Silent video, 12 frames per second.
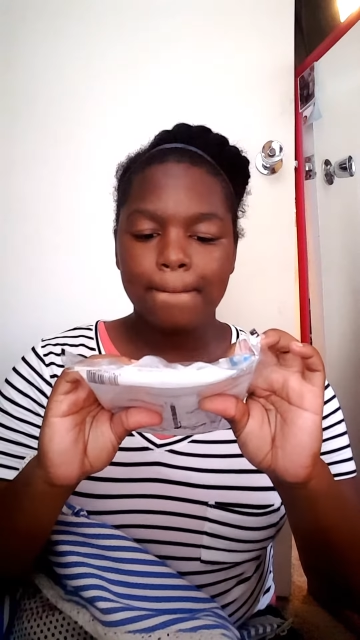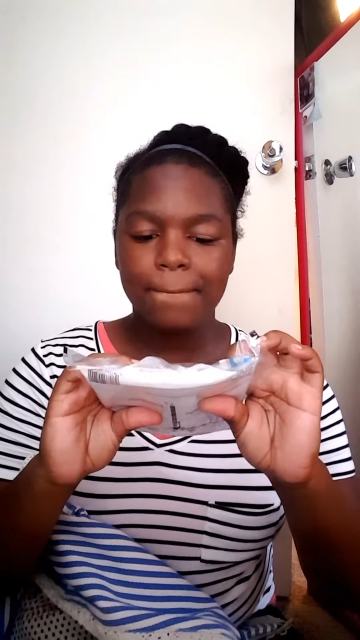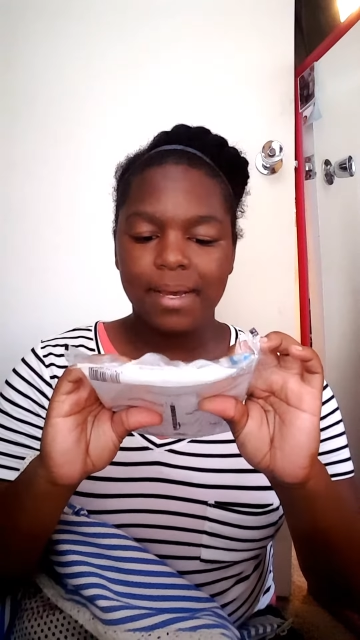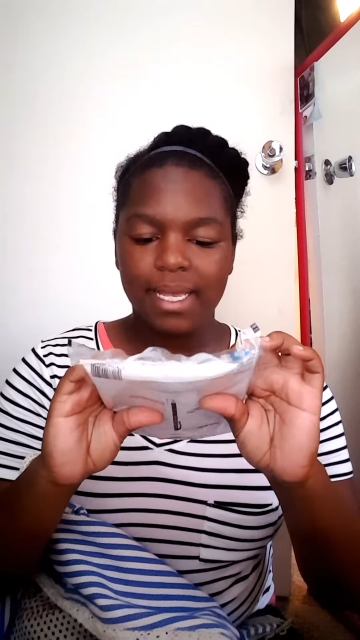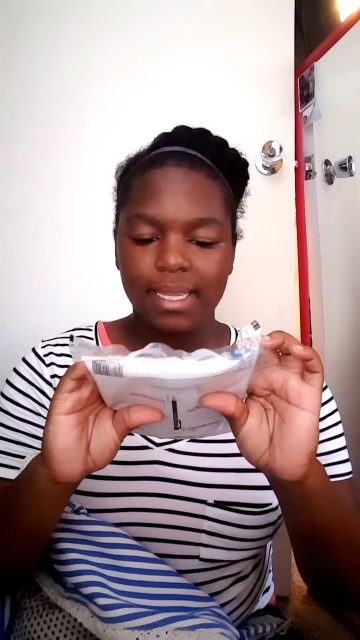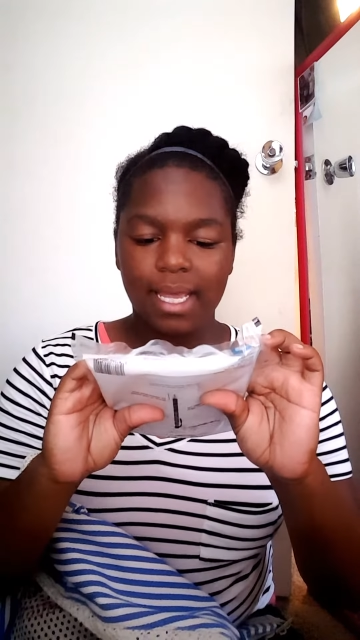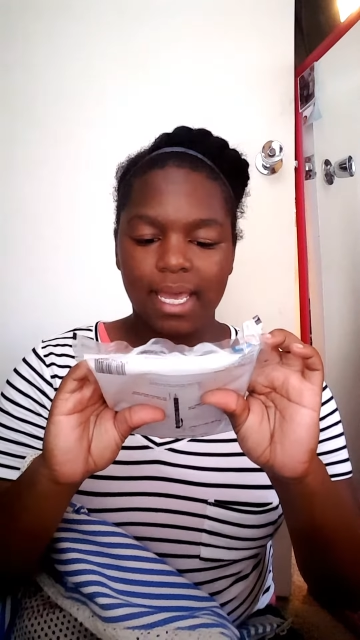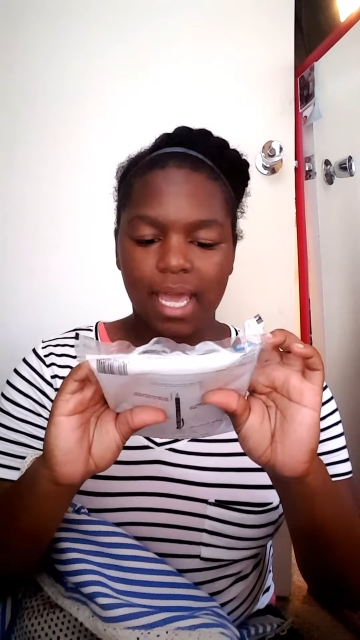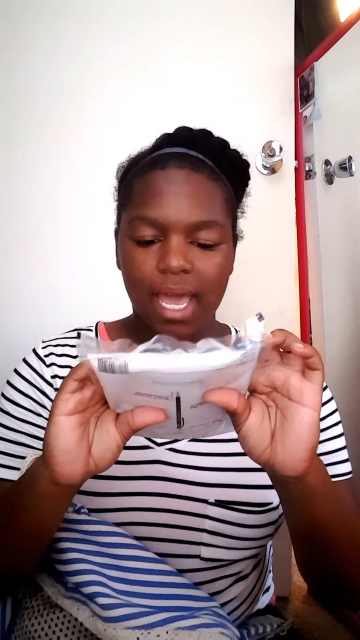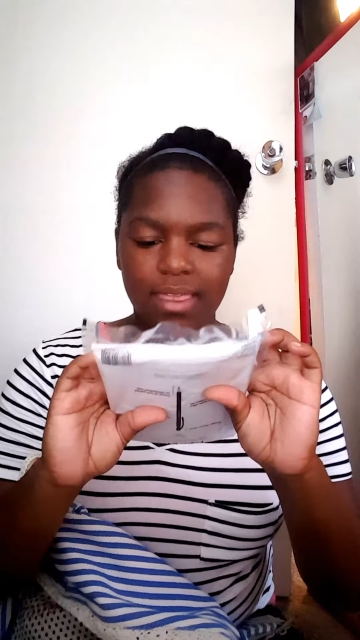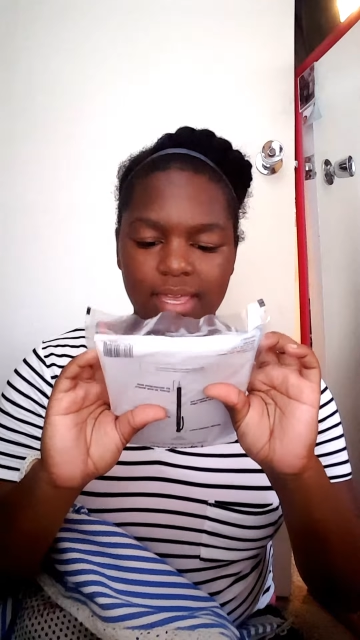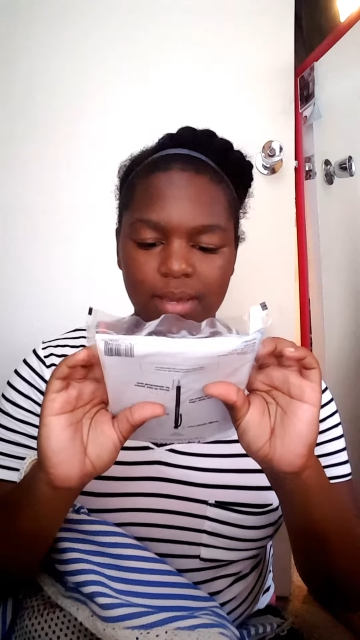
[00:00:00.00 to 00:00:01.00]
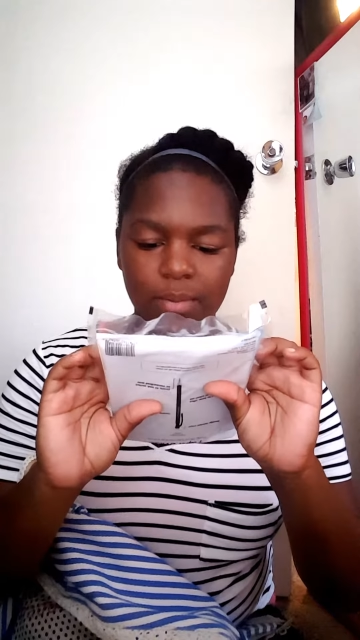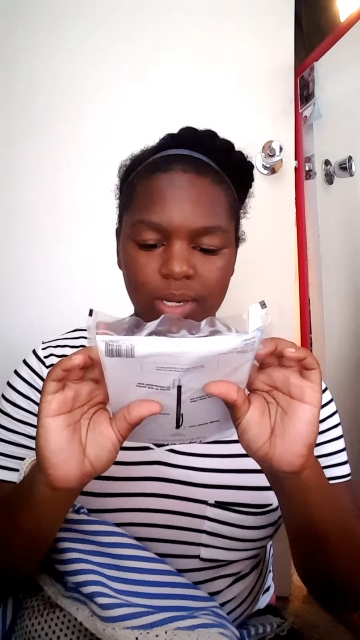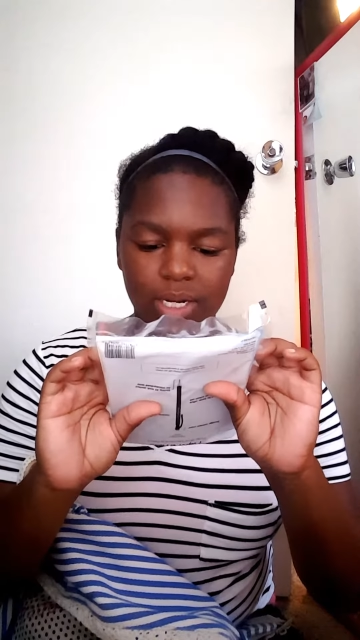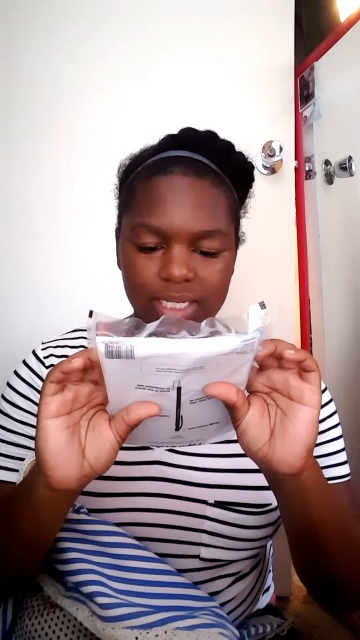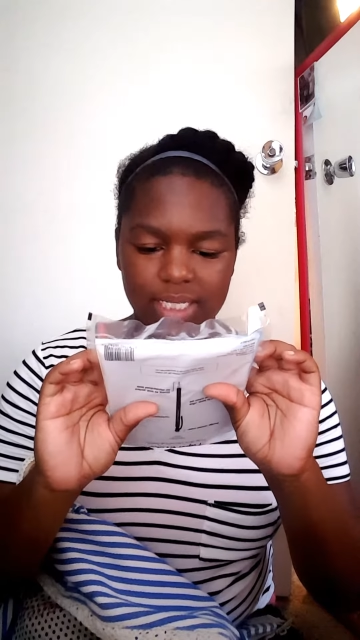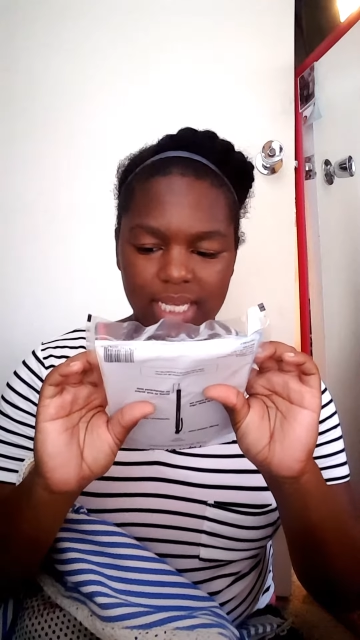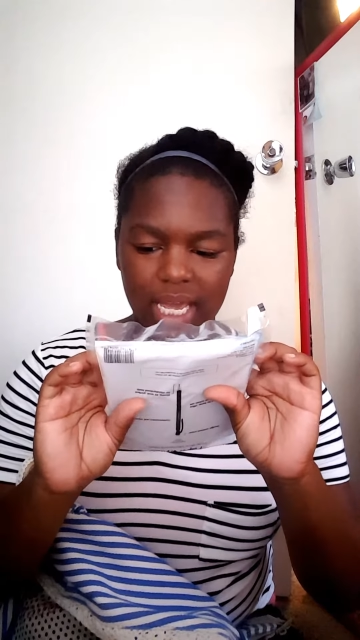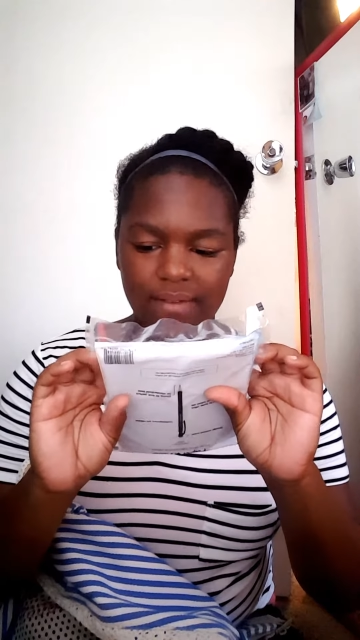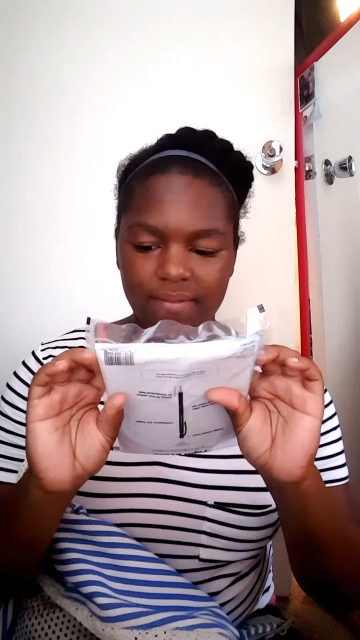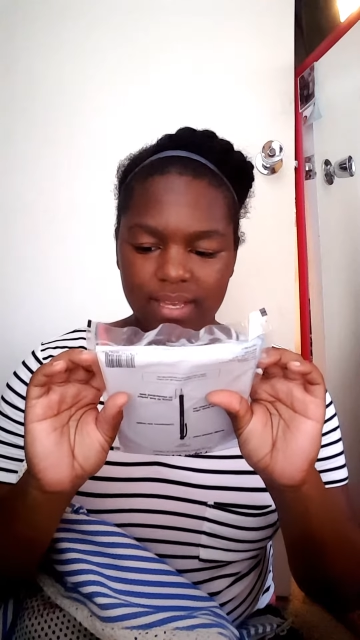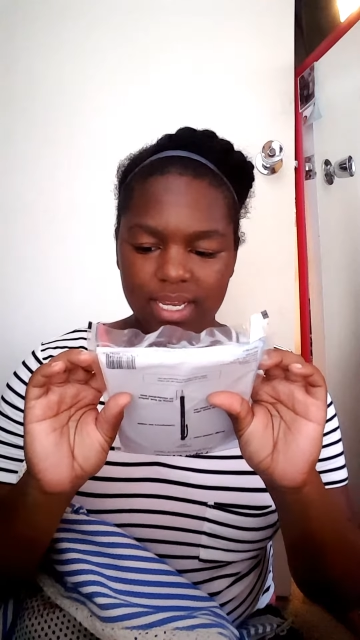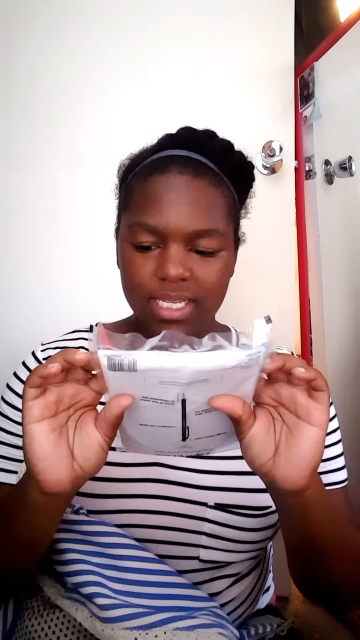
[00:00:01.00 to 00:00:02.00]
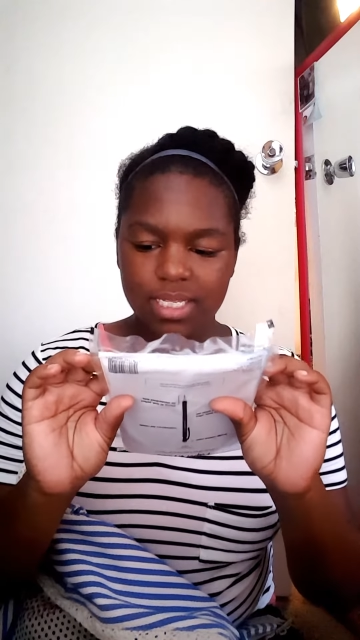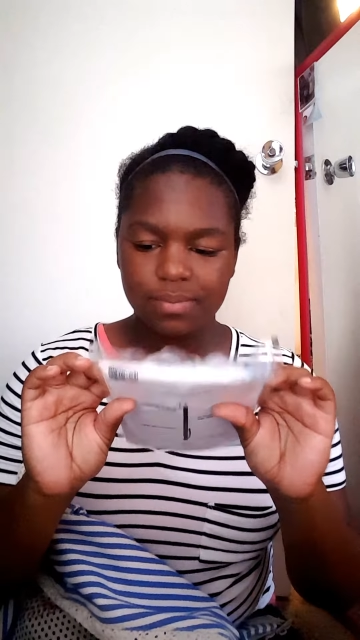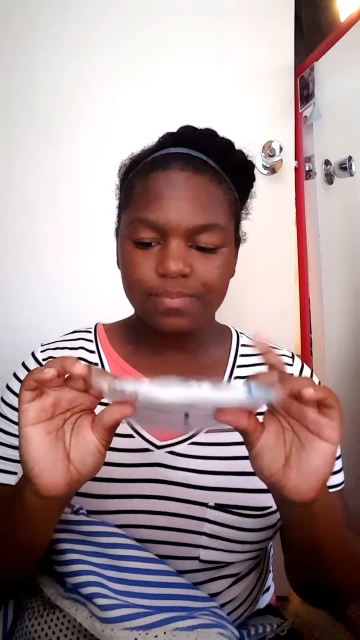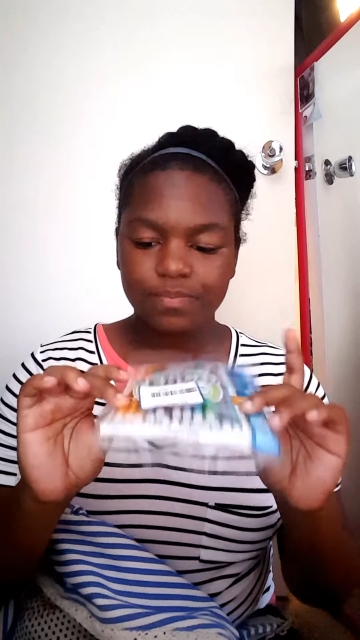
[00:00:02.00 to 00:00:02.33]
But like I think I'm going to save these.